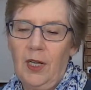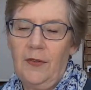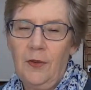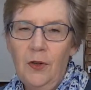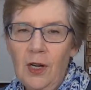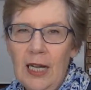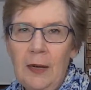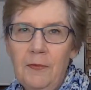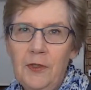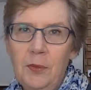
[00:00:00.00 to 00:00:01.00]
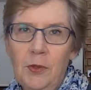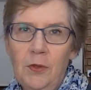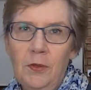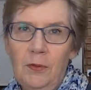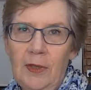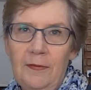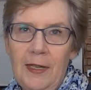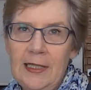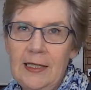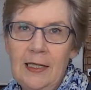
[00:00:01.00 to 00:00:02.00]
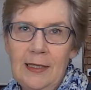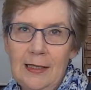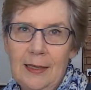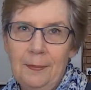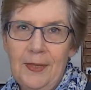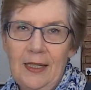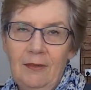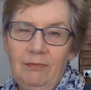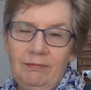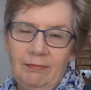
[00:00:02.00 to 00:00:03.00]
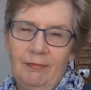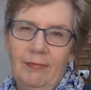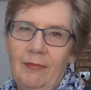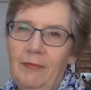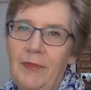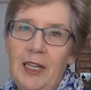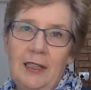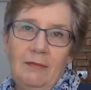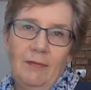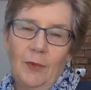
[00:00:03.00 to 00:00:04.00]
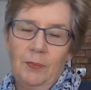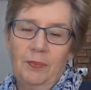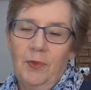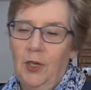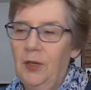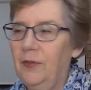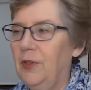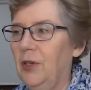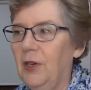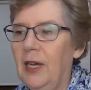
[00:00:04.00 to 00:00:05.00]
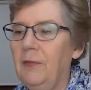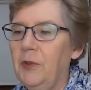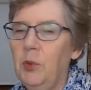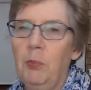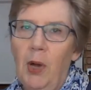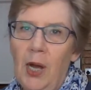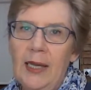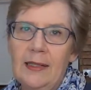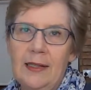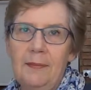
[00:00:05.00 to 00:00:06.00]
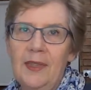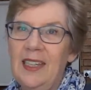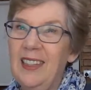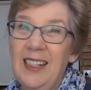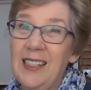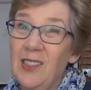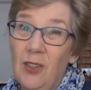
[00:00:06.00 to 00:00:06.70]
if you're not comfortable investing in something, then, you know, if you're not comfortable buying something, then it's